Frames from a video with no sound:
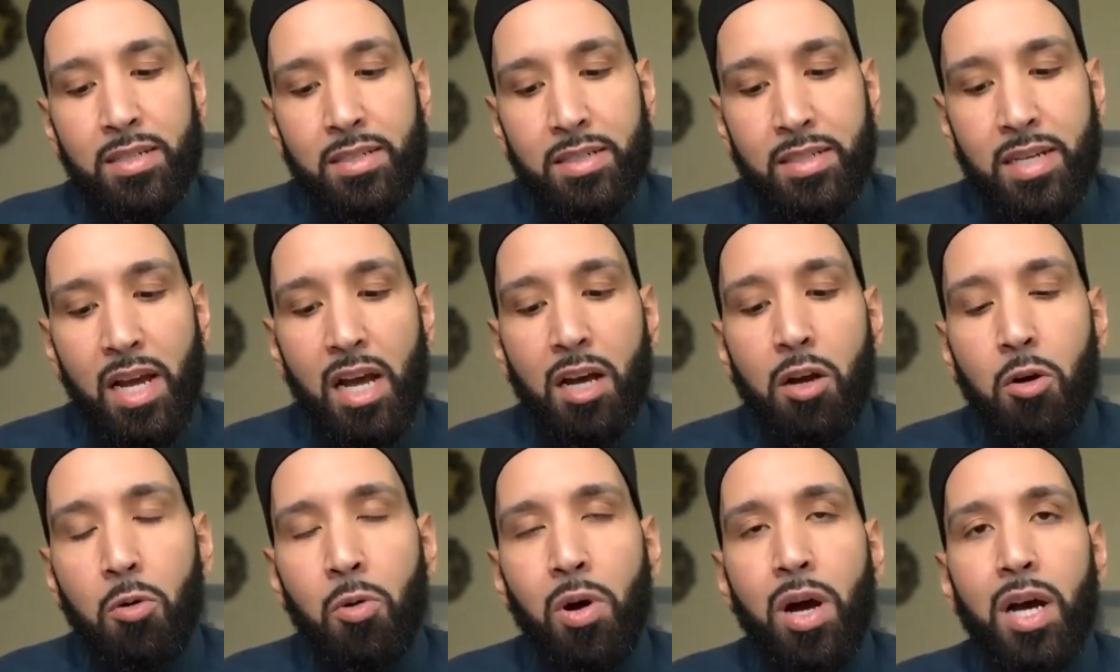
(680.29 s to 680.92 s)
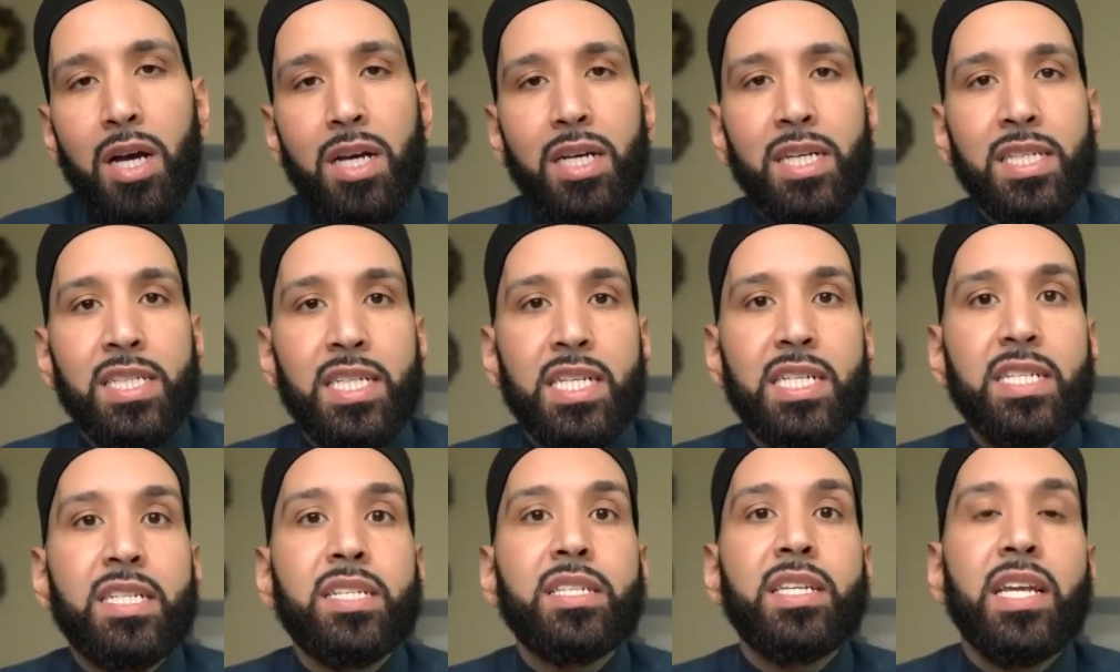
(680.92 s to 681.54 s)
Taqwa is
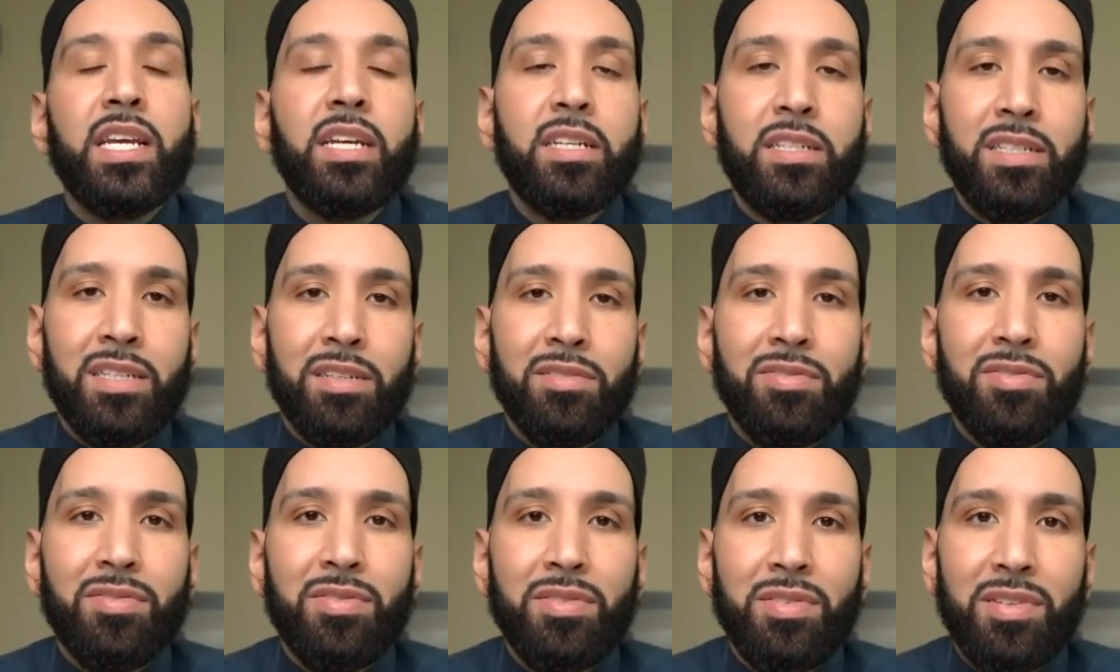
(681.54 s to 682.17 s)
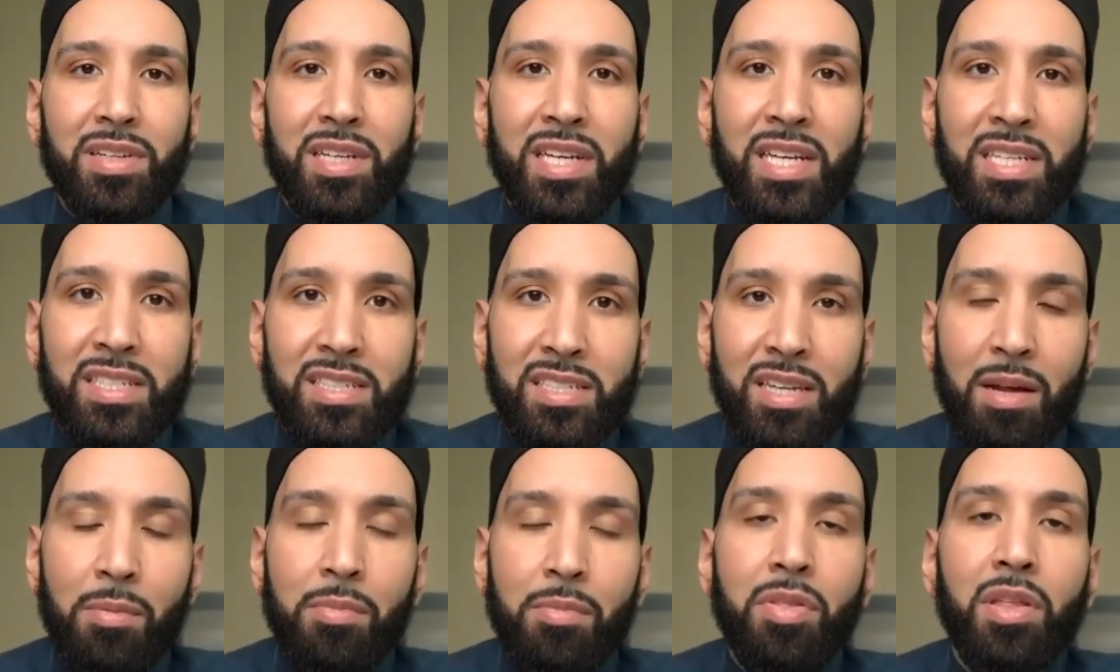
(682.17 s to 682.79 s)
instinctive. It's
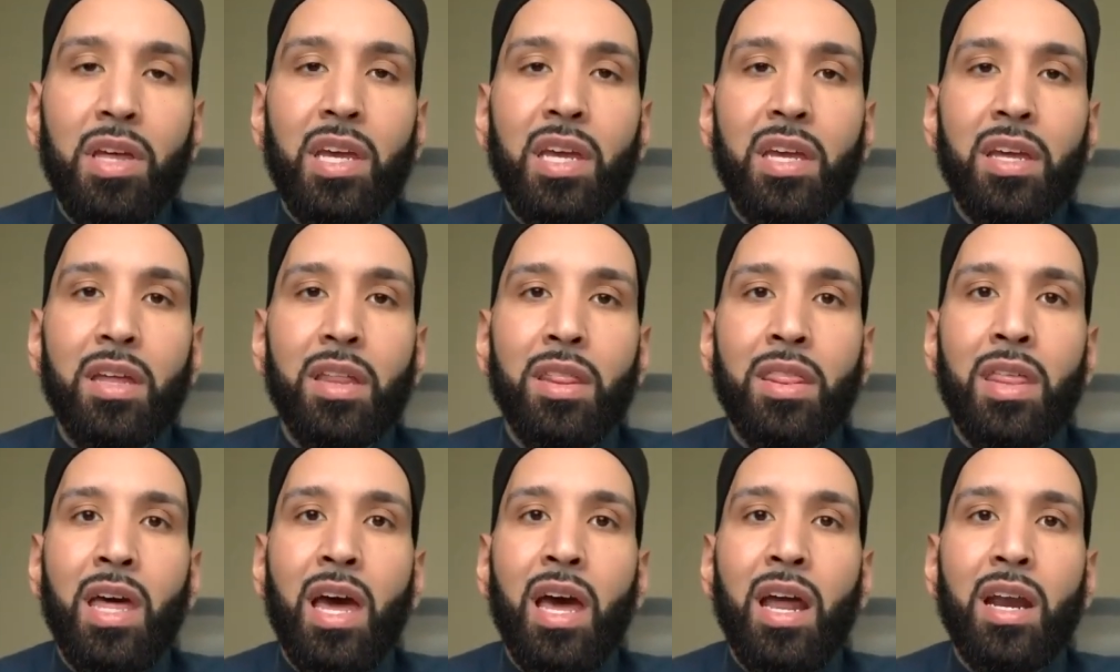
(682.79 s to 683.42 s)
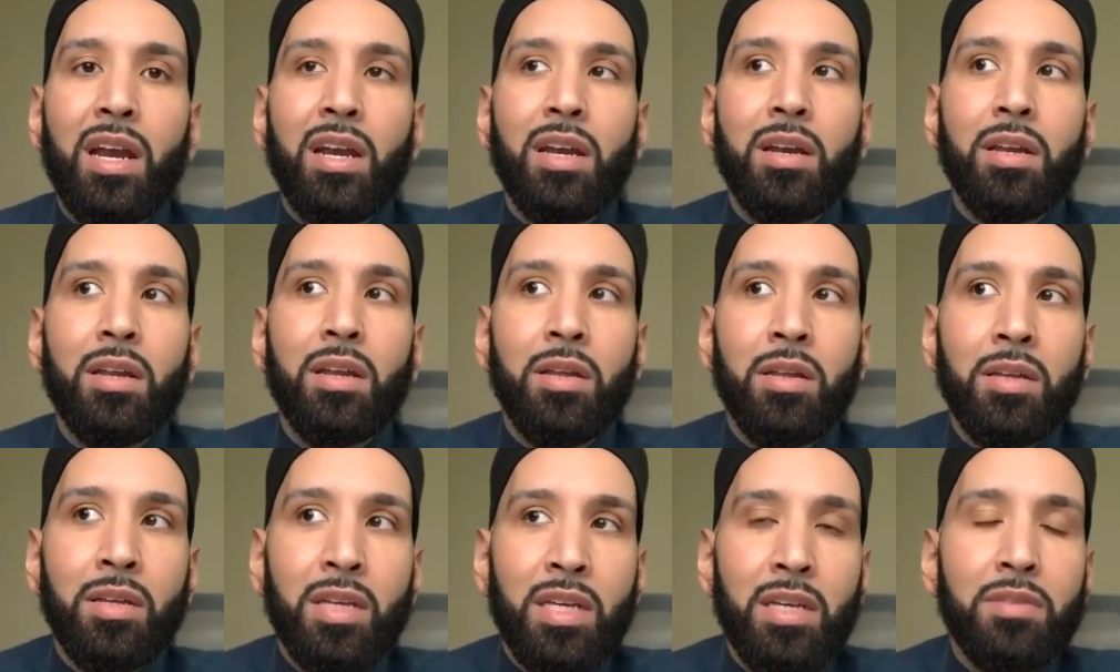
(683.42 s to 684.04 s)
something that
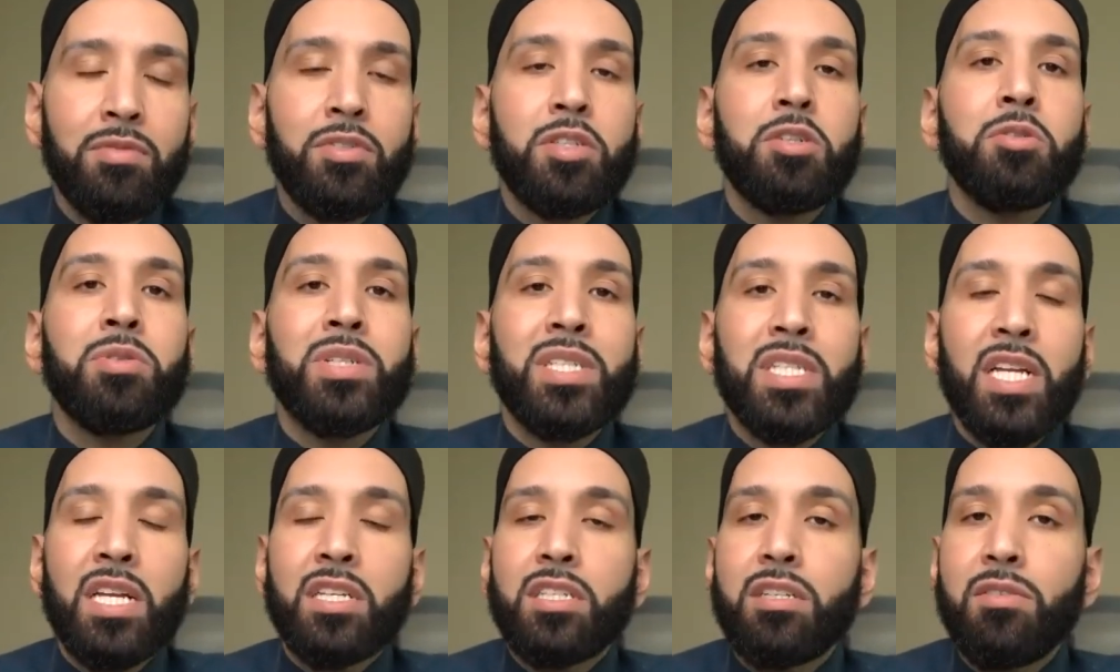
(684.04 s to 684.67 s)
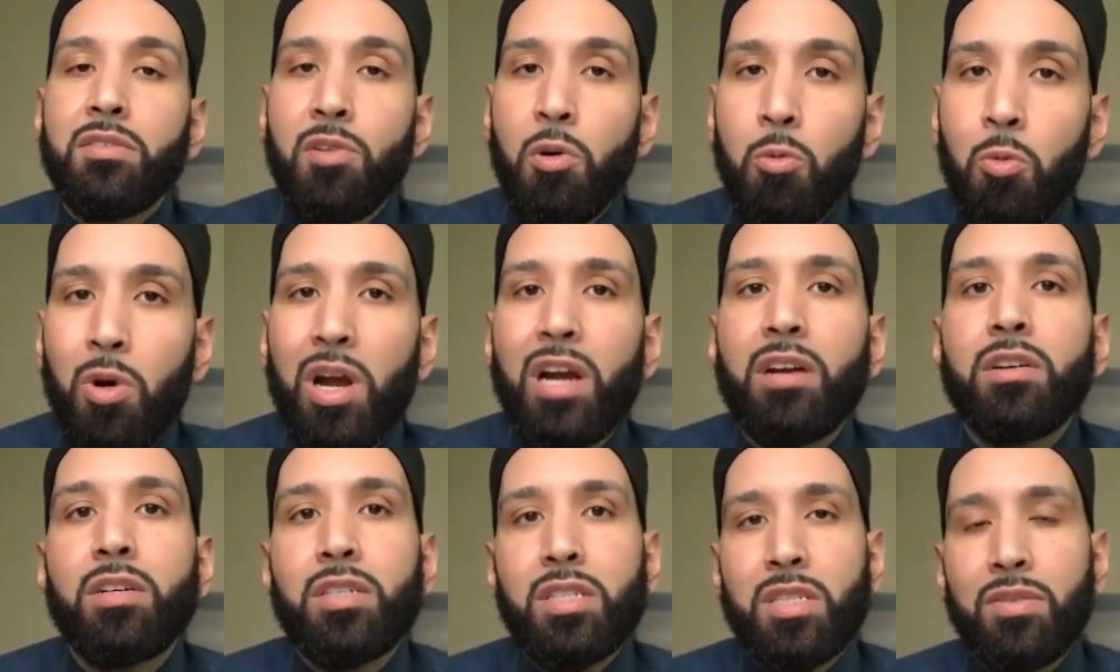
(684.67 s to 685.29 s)
gives you a sense of
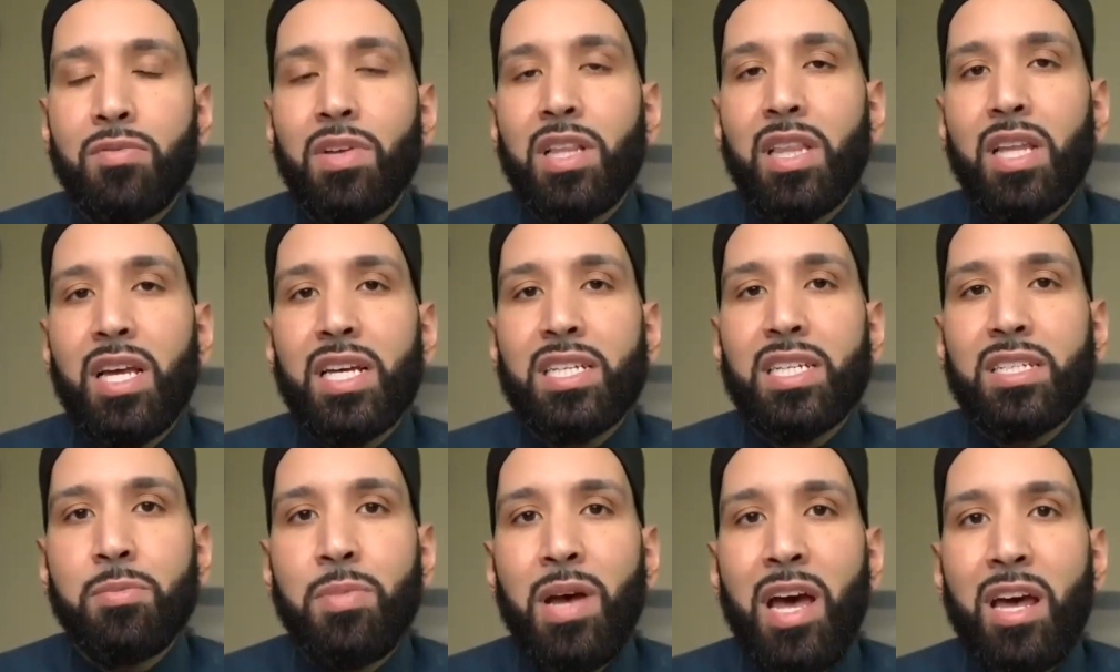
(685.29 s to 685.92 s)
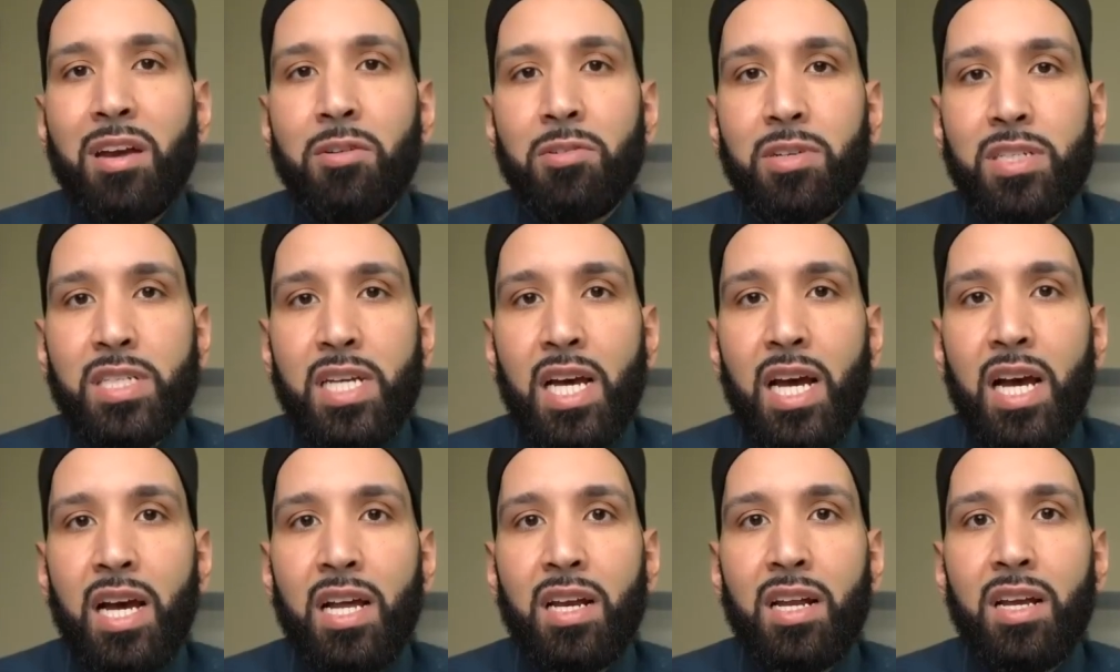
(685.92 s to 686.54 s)
awareness of Allah subhanahu wa
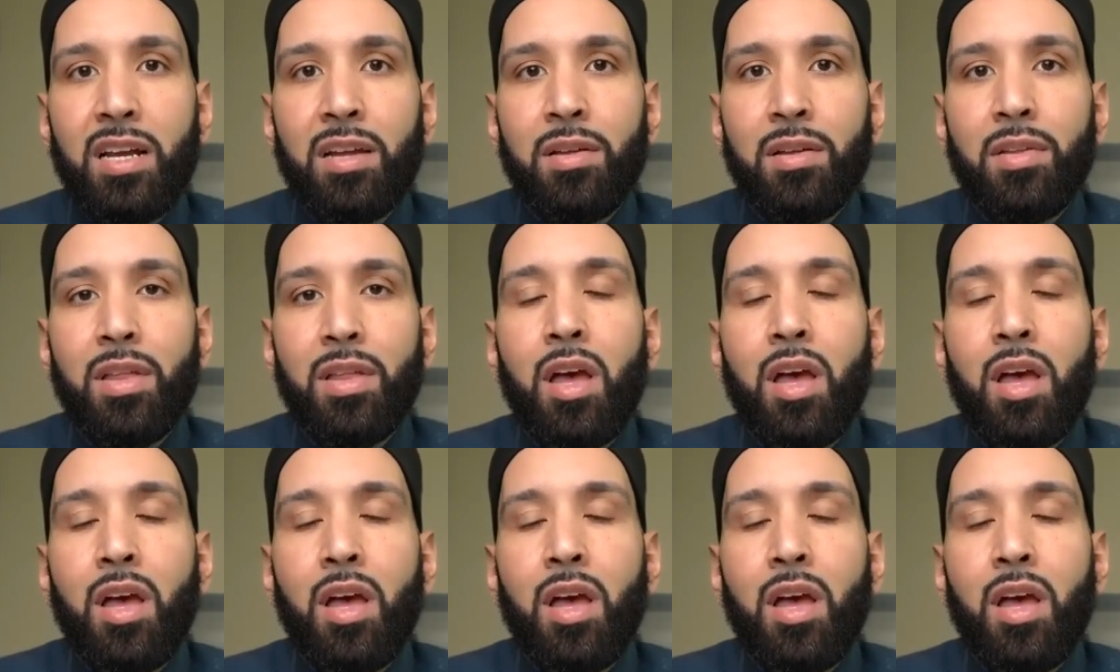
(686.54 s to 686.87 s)
ta'ala,